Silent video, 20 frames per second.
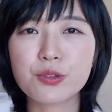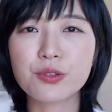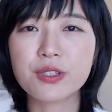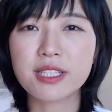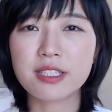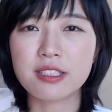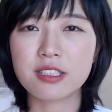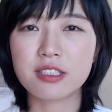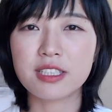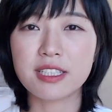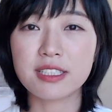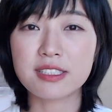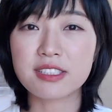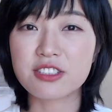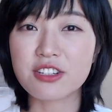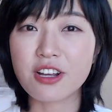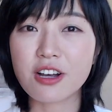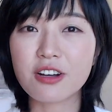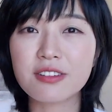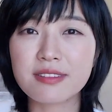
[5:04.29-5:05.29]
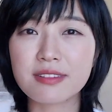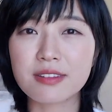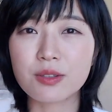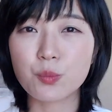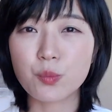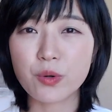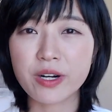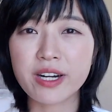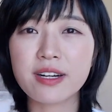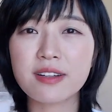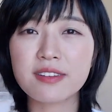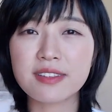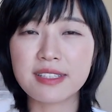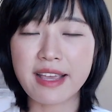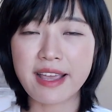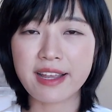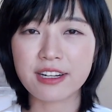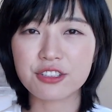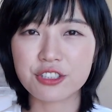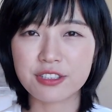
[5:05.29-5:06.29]
here is not where
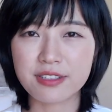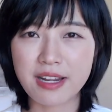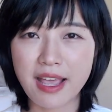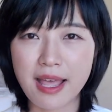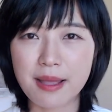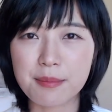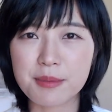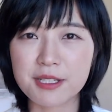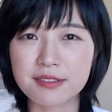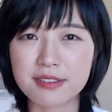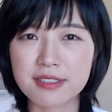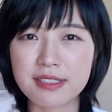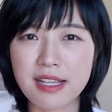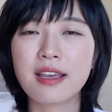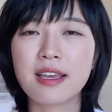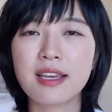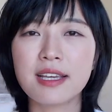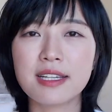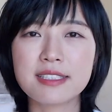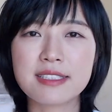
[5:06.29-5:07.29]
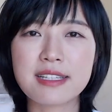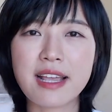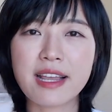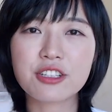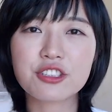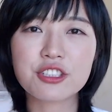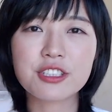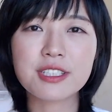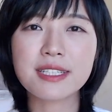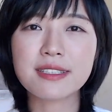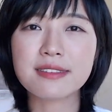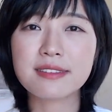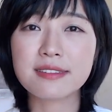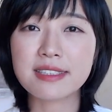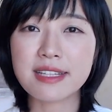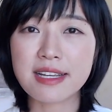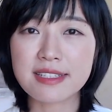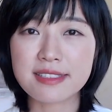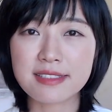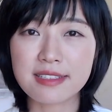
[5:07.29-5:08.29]
the action happens. It's actually the
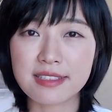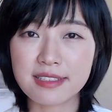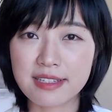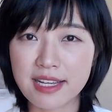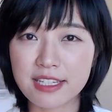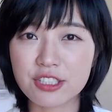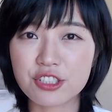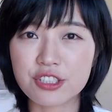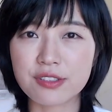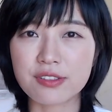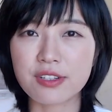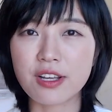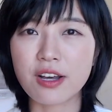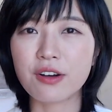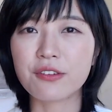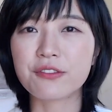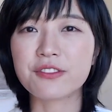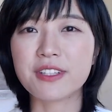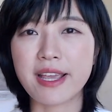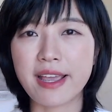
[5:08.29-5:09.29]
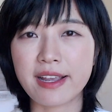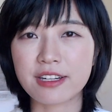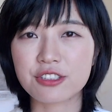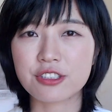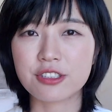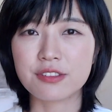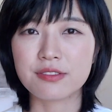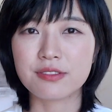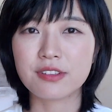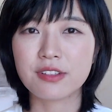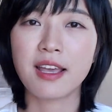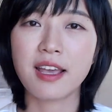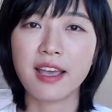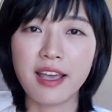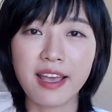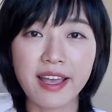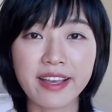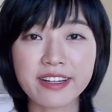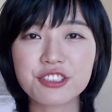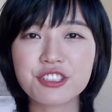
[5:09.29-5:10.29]
destination of the action.
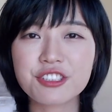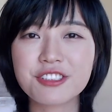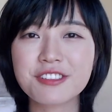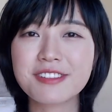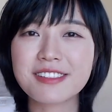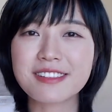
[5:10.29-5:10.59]
Actions